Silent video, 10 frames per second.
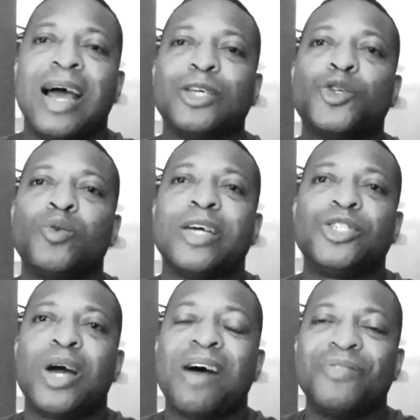As soon
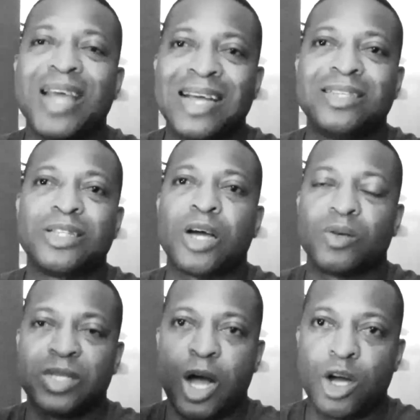as you have
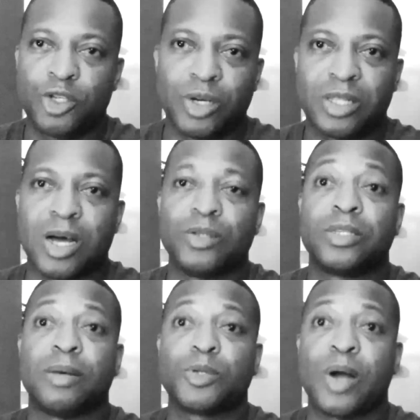90,000, 100,000
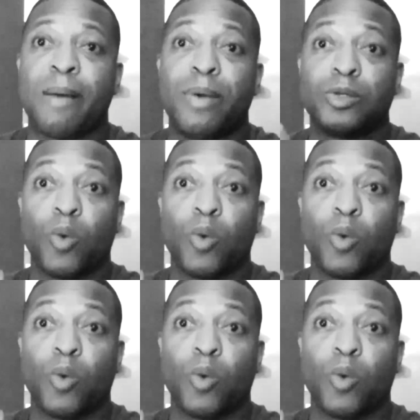subscribers,